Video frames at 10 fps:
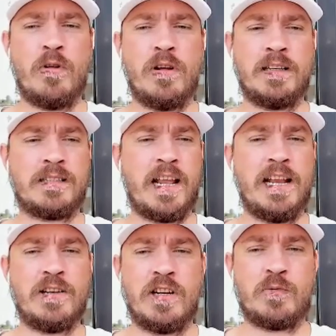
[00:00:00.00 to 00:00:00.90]
want to stay
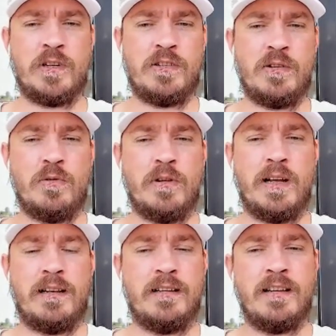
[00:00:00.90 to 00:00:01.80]
in touch with you
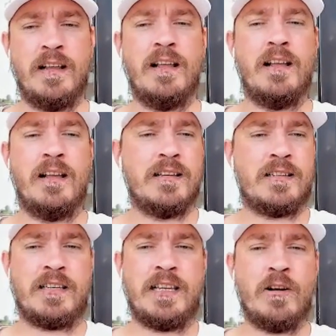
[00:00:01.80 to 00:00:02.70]
and
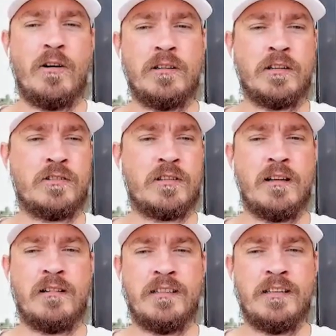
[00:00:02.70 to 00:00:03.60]
see all the,
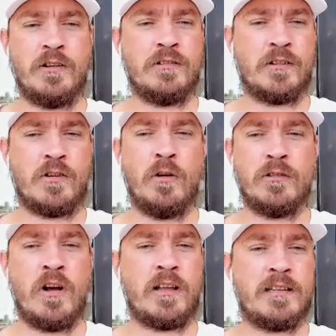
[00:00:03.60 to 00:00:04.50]
the you know the
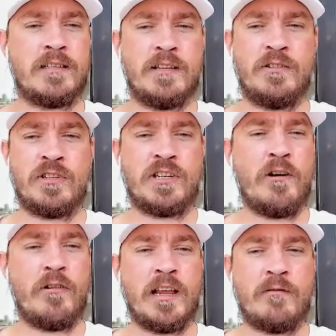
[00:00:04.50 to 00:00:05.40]
gold nuggets that you're
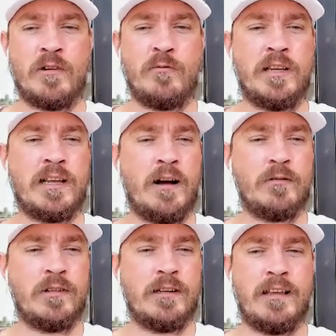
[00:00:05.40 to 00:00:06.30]
sharing every week. How
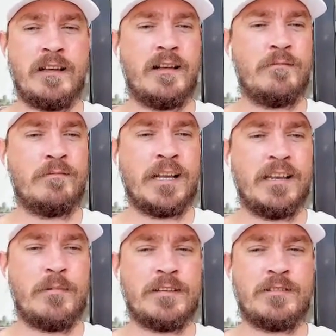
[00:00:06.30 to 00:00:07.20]
do they uh,
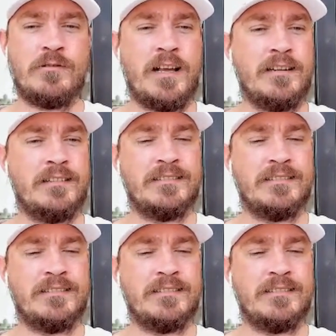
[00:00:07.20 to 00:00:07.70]
can they best do that?